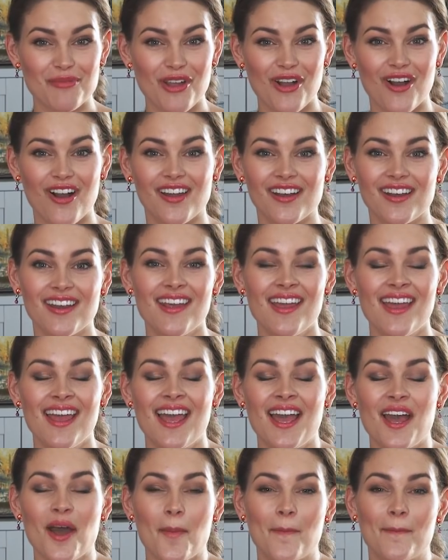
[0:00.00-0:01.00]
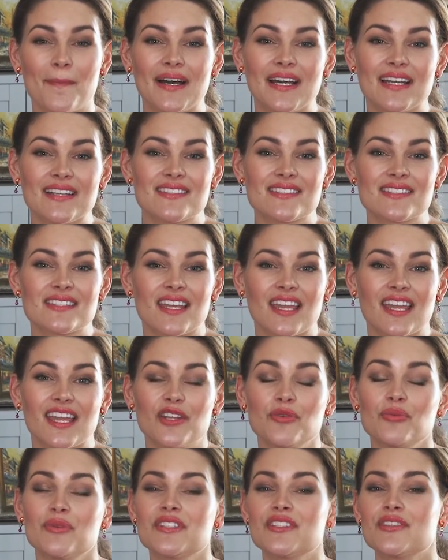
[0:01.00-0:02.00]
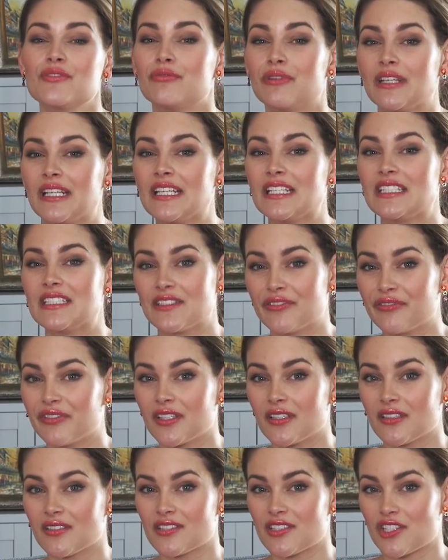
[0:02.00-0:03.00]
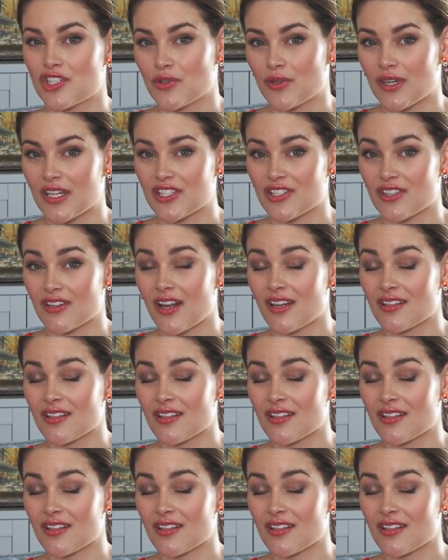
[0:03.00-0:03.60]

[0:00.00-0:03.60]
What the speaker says: me on. But it was a really difficult situation.